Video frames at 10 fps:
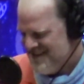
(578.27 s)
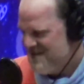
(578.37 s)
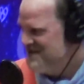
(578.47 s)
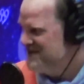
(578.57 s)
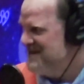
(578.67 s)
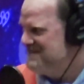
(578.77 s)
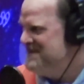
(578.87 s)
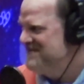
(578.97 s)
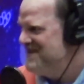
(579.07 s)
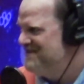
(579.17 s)
Or correct
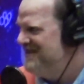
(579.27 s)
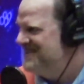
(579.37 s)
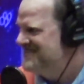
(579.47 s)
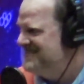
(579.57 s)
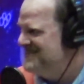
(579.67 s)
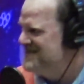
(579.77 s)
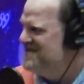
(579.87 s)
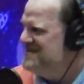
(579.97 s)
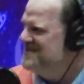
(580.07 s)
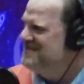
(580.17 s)
me if I'm wrong, sir. Do you
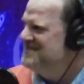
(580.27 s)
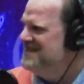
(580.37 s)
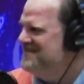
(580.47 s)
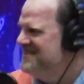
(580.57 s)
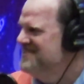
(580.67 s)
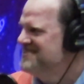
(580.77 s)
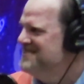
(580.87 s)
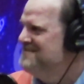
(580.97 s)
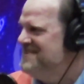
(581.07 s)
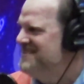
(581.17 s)
have an Uncle Dave hidden
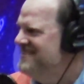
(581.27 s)
somewhere?